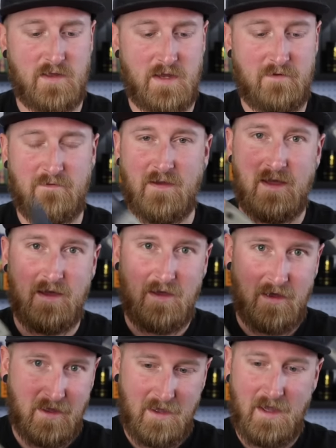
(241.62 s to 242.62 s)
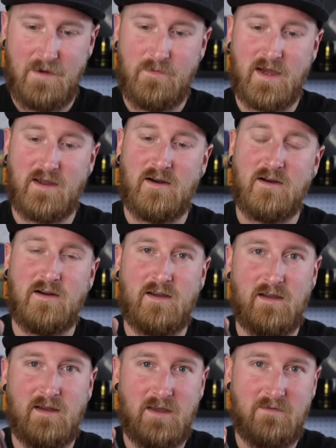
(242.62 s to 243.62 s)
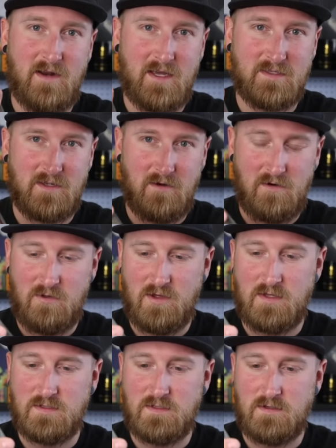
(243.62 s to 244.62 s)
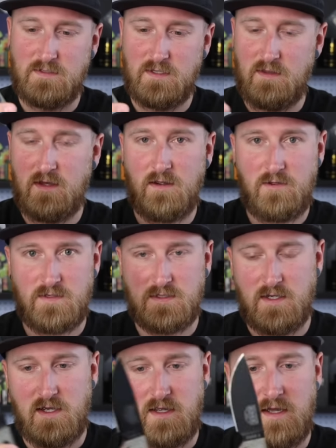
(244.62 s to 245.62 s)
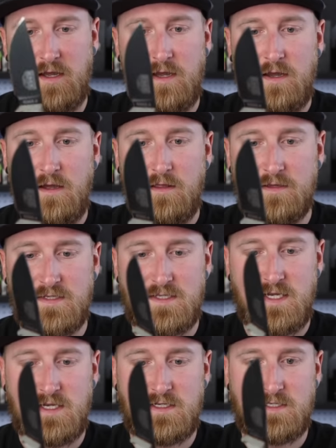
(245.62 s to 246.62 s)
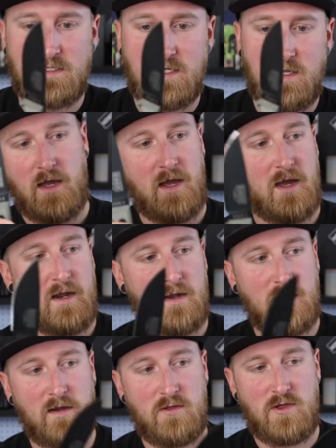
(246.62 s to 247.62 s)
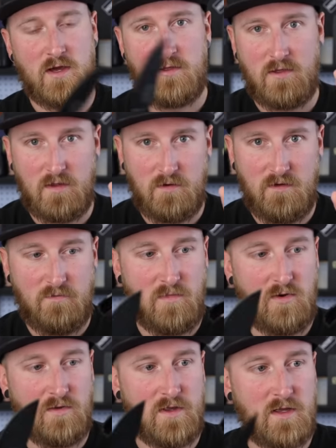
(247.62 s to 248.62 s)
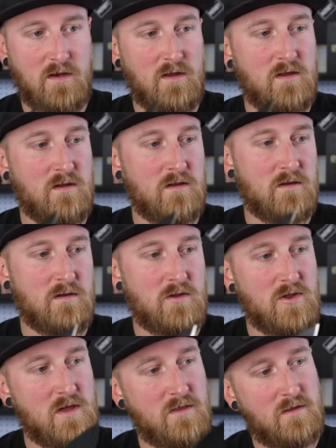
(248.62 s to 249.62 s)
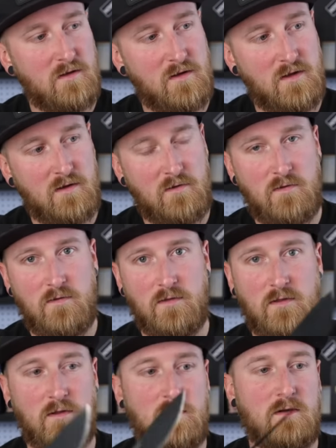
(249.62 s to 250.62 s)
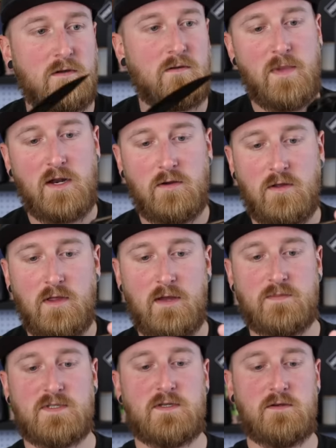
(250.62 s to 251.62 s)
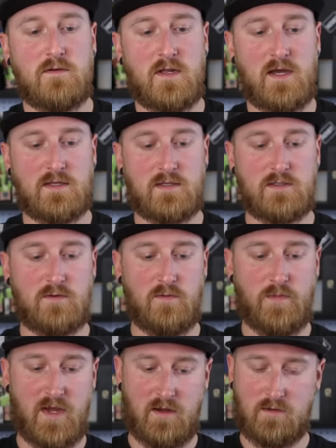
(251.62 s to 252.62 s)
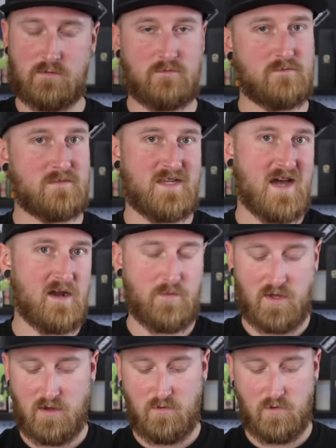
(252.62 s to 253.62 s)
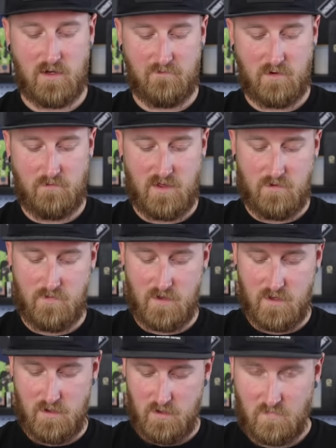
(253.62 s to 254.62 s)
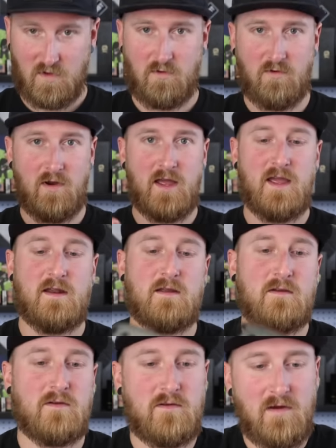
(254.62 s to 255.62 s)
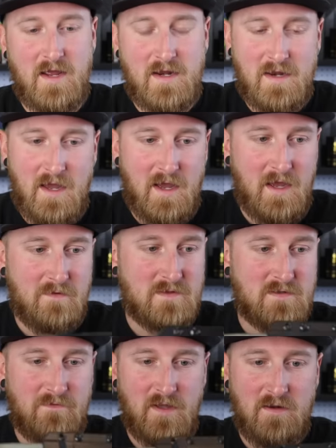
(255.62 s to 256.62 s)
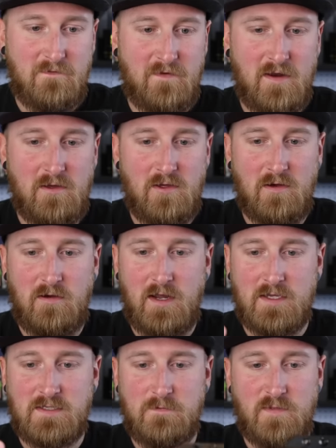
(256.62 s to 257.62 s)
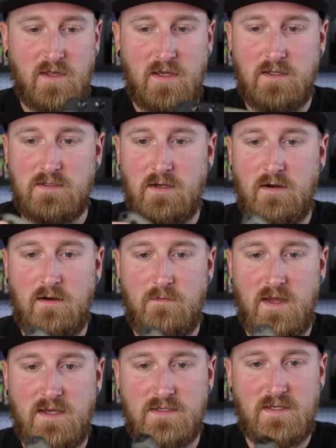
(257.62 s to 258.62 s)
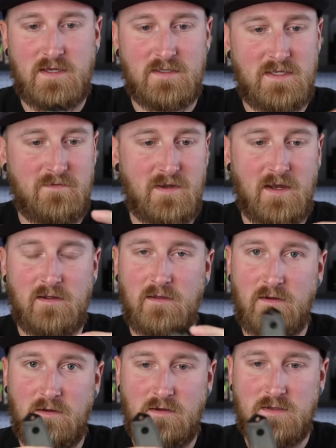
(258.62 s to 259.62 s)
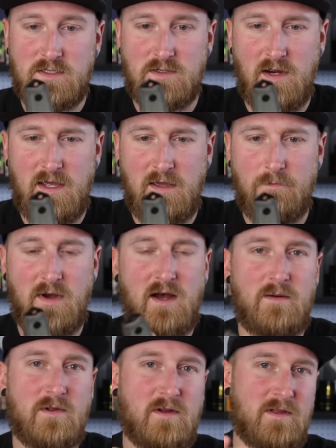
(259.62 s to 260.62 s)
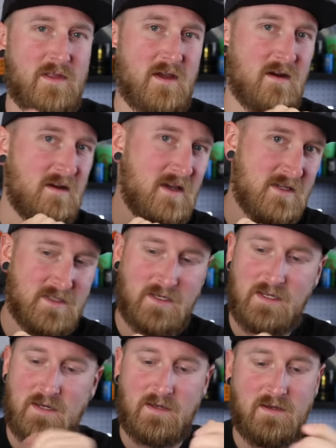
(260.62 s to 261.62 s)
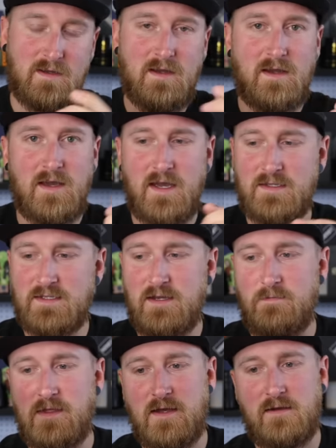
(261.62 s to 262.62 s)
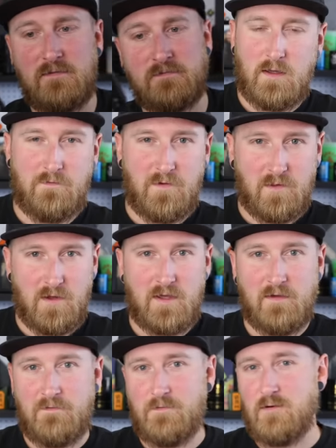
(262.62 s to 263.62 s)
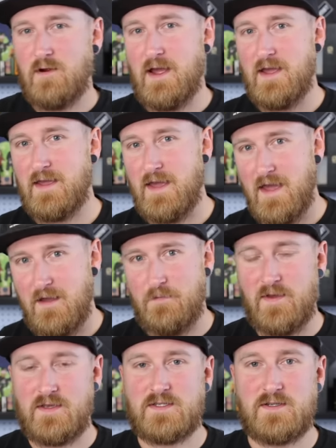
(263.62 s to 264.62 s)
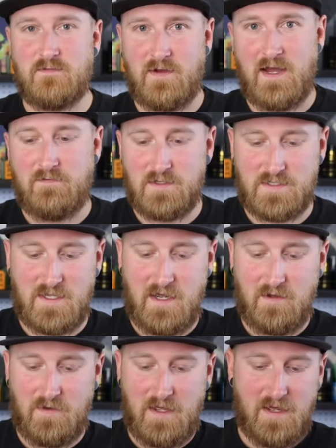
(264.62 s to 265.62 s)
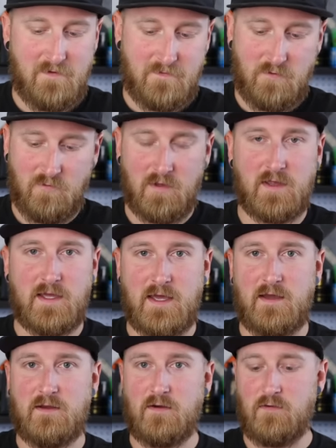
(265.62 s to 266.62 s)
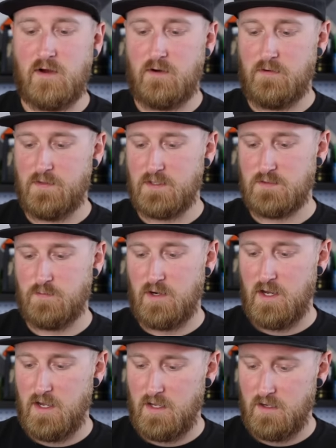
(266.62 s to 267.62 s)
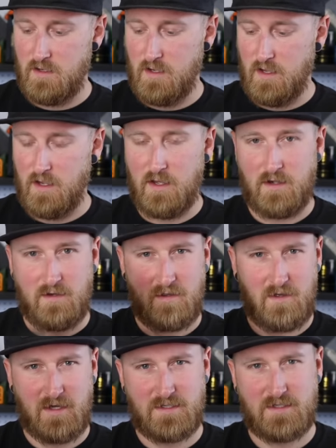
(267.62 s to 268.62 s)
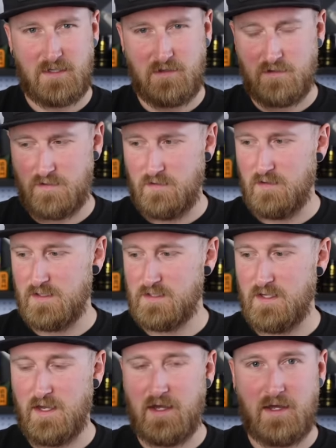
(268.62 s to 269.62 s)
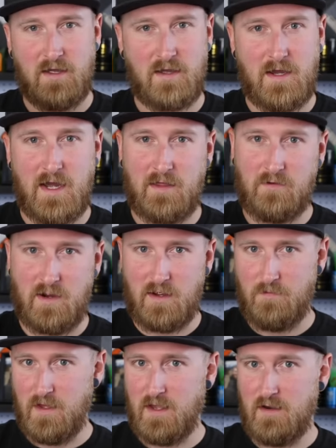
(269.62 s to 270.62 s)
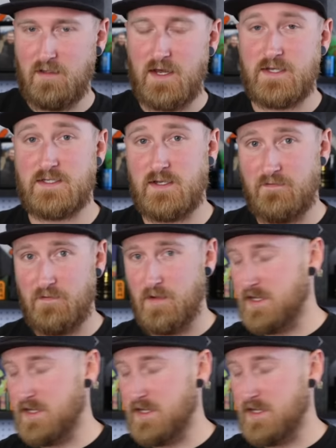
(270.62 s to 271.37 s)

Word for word: knife. Again, micarta, it even has the orange inserts in there, just like the 6, and an injection molded sheath on here with a little metal clip to connect it to a belt, tack belt, whatever it may be. Great knives. Fit and finish on SE blades are amazing. It's even got a little striking pommel on there in case you need to hit something. If you're looking for a camping survival style knife, you really can't go wrong with this brand, and I still to this day highly recommend a lot of stuff from